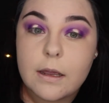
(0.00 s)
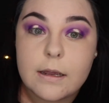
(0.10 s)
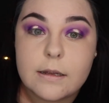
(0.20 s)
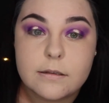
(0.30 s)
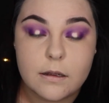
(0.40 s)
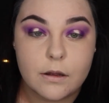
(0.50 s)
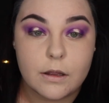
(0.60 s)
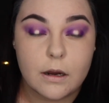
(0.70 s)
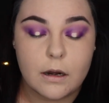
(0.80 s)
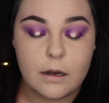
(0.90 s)
is I
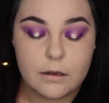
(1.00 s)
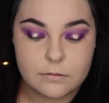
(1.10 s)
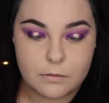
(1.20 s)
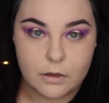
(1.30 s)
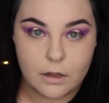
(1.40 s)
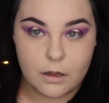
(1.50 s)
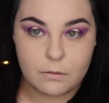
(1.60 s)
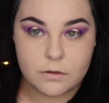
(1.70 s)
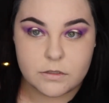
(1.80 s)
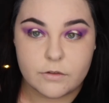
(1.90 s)
close my eye
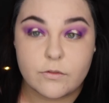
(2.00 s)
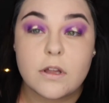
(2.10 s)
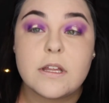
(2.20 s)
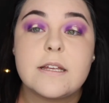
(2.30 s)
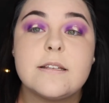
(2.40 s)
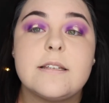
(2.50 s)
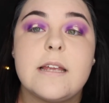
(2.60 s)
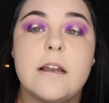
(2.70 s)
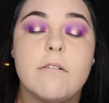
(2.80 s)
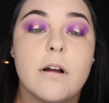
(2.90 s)
once I've got the
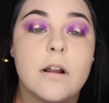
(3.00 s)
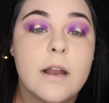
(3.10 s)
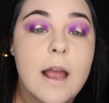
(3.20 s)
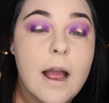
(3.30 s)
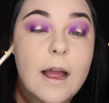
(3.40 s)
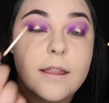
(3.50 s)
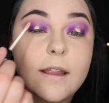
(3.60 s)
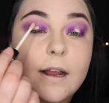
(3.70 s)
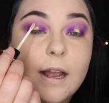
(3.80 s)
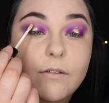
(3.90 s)
concealer on, and
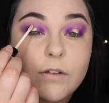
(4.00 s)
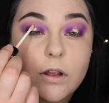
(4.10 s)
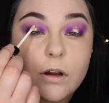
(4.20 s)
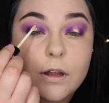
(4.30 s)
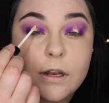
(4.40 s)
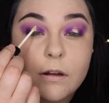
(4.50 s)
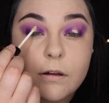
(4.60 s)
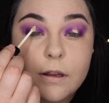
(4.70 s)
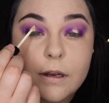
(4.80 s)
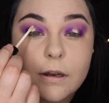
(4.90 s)
then I have a
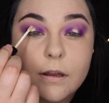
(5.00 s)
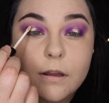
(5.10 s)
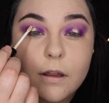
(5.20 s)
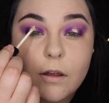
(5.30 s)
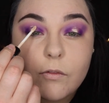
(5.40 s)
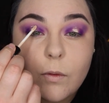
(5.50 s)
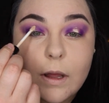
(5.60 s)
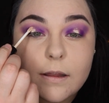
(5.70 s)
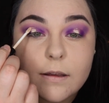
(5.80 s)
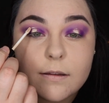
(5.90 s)
guideline of
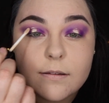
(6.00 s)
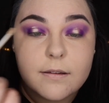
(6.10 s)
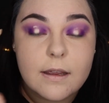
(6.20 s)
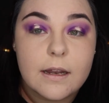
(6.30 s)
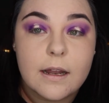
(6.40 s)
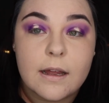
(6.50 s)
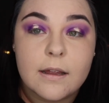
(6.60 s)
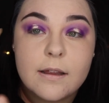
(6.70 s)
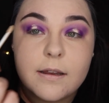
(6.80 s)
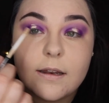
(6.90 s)
where the concealer
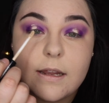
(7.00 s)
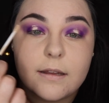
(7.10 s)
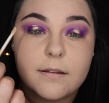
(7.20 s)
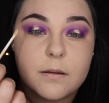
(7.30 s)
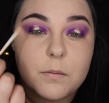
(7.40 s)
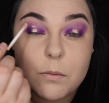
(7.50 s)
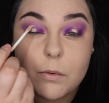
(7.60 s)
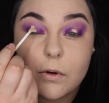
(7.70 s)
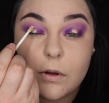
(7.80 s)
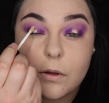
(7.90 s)
needs to be
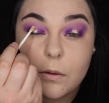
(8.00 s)
put